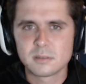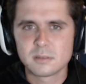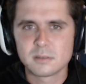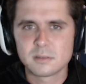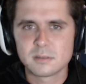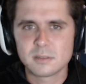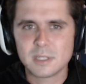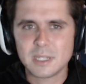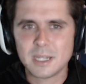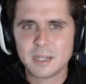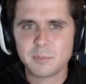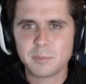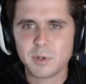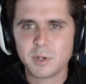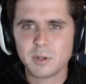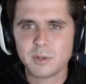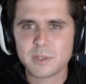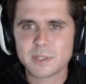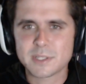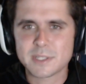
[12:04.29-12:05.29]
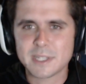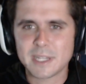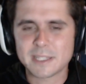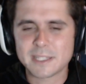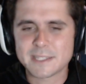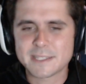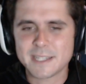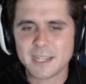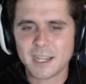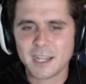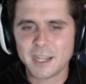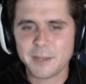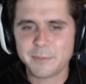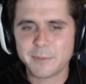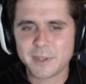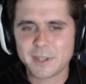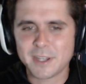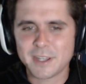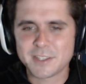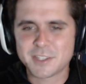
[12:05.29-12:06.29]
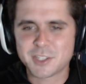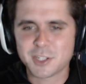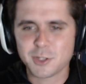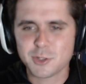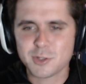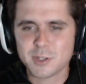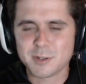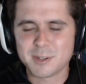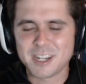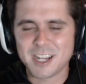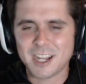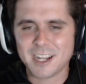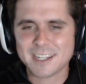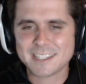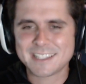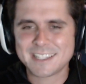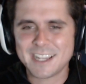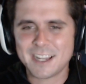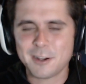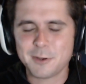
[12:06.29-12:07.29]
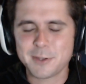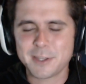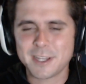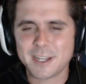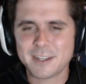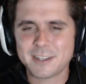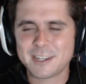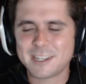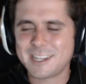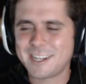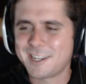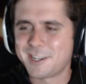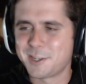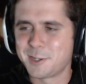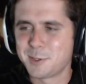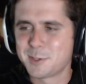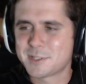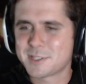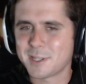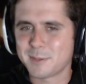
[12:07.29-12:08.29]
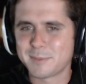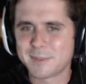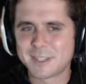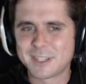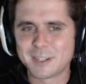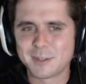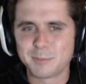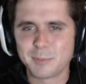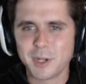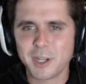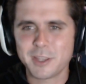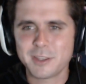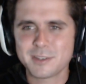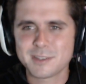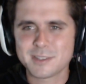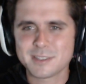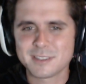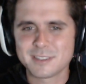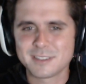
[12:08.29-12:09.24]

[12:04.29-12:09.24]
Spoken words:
Yeah, bro, this is not the time. You got children knocked out. You gotta do something here, brothers.